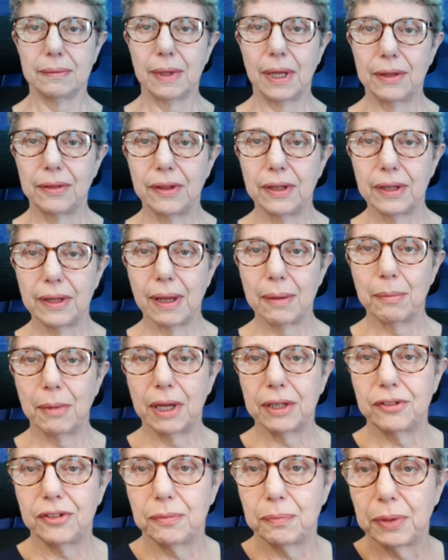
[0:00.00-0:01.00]
I think that
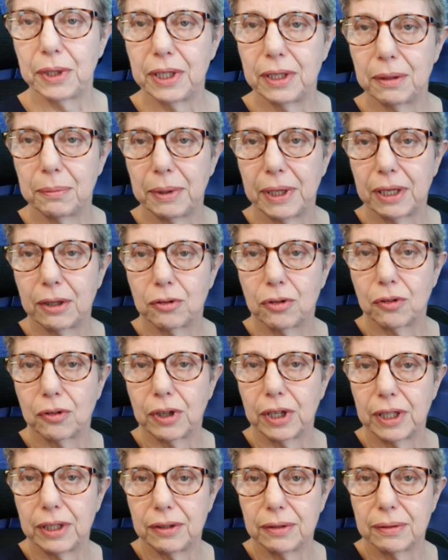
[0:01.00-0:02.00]
might have been a bit
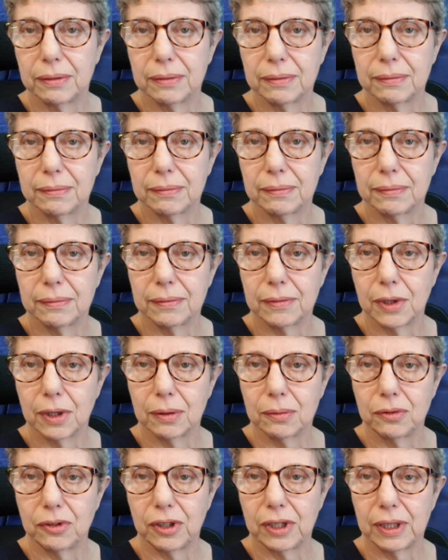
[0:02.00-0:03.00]
crooked.
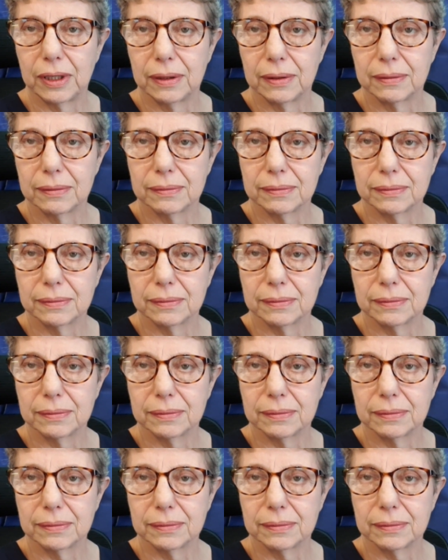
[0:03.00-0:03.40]
Oh dear.